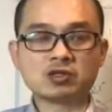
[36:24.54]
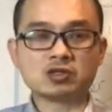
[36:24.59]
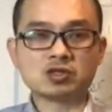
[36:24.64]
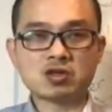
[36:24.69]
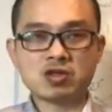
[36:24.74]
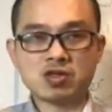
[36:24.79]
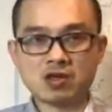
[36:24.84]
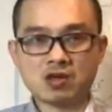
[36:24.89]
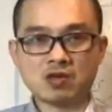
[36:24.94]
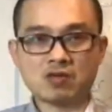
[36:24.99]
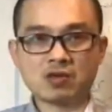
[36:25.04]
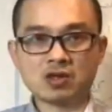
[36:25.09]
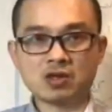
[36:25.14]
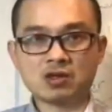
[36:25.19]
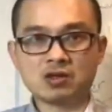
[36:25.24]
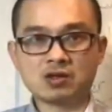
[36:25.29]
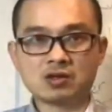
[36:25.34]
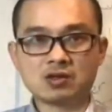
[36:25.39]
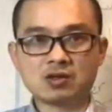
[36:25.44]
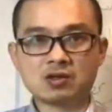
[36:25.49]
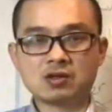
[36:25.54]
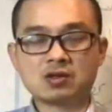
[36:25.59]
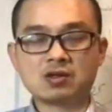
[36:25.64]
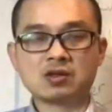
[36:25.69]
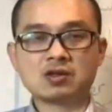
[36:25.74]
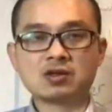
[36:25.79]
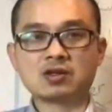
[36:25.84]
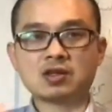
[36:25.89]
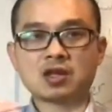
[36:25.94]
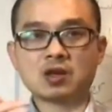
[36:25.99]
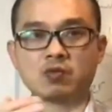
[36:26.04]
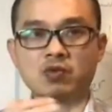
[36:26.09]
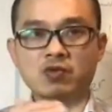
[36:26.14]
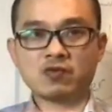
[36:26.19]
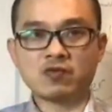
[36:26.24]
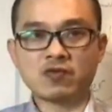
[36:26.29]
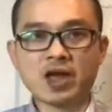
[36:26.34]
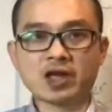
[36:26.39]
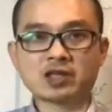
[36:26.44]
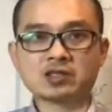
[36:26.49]
theory that
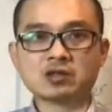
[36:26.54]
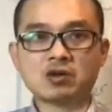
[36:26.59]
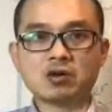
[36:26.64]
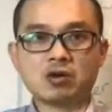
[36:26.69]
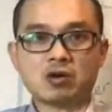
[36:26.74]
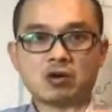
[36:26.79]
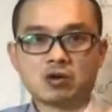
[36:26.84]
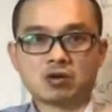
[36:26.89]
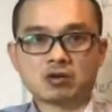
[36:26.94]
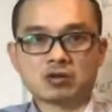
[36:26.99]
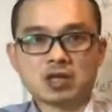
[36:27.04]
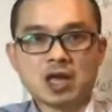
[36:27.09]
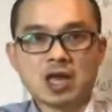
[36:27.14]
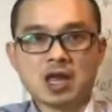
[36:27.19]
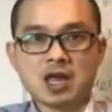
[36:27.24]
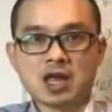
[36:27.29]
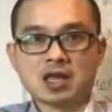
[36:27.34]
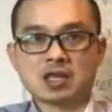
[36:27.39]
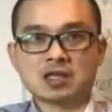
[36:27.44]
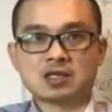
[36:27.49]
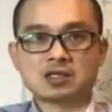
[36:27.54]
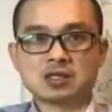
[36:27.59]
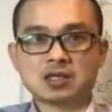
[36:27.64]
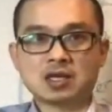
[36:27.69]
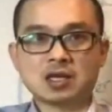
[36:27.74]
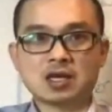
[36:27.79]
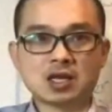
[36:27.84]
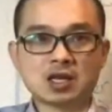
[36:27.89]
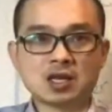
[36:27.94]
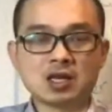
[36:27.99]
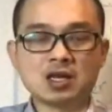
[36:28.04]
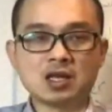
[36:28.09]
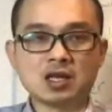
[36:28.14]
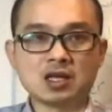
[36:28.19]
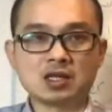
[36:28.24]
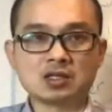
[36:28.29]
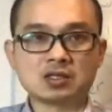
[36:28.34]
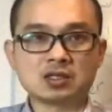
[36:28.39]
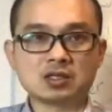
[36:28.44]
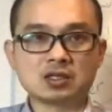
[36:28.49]
reflects on the hands and
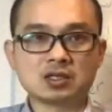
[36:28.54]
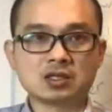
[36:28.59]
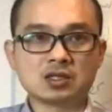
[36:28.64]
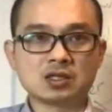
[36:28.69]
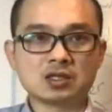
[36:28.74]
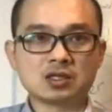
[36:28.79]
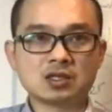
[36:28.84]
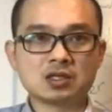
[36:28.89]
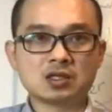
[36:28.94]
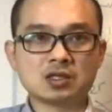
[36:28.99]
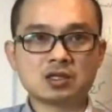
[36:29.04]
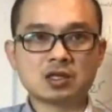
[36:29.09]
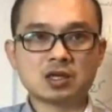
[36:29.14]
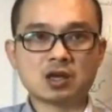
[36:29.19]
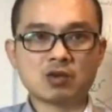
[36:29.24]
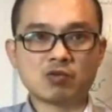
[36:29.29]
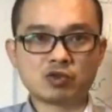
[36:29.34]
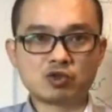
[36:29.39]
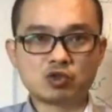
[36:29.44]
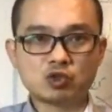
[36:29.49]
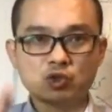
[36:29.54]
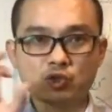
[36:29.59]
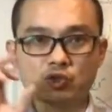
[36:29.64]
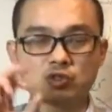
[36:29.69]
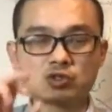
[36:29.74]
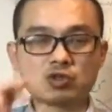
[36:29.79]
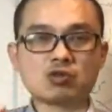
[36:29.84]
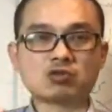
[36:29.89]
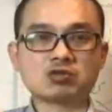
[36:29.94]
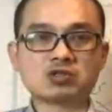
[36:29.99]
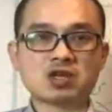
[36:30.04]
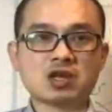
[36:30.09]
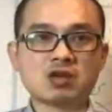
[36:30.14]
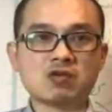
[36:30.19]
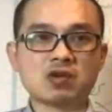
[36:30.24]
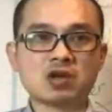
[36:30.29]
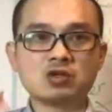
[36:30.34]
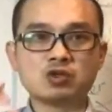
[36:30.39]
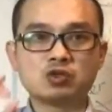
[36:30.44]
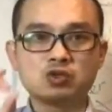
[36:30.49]
legs. And we choose those
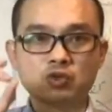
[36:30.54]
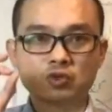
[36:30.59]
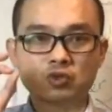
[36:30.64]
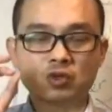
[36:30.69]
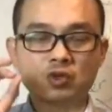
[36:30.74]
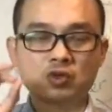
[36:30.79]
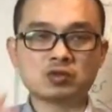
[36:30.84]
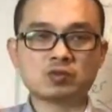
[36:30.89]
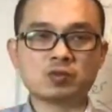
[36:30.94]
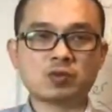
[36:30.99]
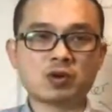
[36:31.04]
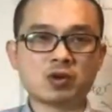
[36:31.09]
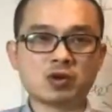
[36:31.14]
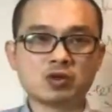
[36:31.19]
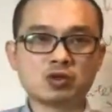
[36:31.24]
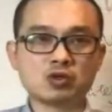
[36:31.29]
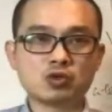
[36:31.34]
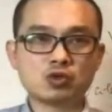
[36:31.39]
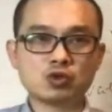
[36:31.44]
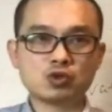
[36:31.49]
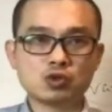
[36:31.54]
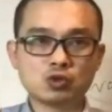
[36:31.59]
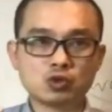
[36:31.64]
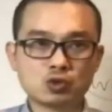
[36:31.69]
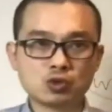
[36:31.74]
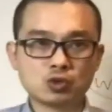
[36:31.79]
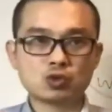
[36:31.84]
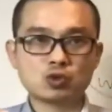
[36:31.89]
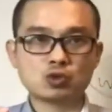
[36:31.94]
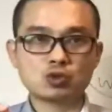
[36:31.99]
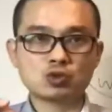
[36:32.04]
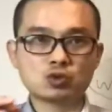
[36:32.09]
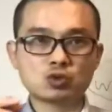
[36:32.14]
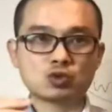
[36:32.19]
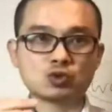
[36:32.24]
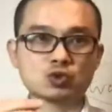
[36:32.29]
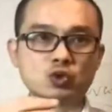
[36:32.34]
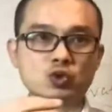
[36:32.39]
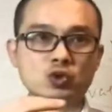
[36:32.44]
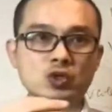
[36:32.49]
areas, choose those points to
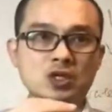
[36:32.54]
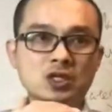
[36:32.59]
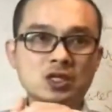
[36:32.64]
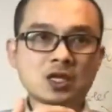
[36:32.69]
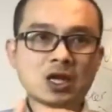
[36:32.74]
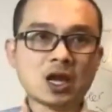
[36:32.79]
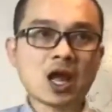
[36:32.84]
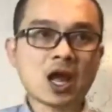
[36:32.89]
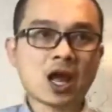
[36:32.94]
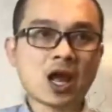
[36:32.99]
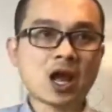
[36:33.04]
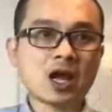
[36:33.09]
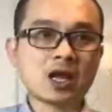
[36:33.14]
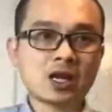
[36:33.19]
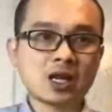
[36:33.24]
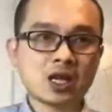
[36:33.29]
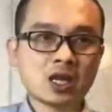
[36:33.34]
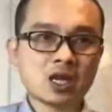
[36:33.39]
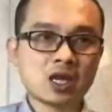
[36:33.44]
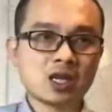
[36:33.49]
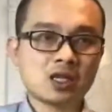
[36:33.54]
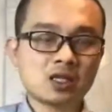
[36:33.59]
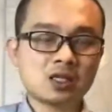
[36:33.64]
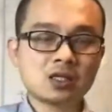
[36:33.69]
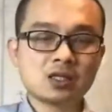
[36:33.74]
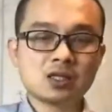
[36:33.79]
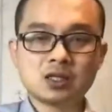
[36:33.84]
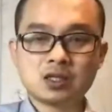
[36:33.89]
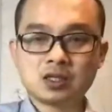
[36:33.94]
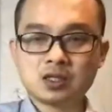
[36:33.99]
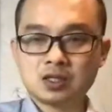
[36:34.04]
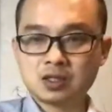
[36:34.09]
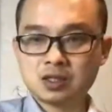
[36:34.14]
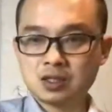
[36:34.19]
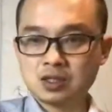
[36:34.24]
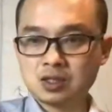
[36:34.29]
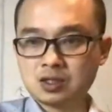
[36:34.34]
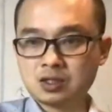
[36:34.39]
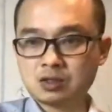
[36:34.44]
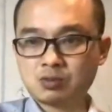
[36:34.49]
treat heart and
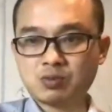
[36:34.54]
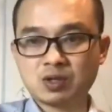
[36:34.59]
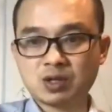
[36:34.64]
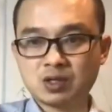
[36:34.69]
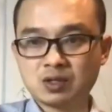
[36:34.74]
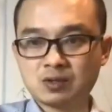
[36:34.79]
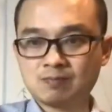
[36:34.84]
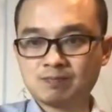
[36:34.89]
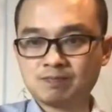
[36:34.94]
spleen.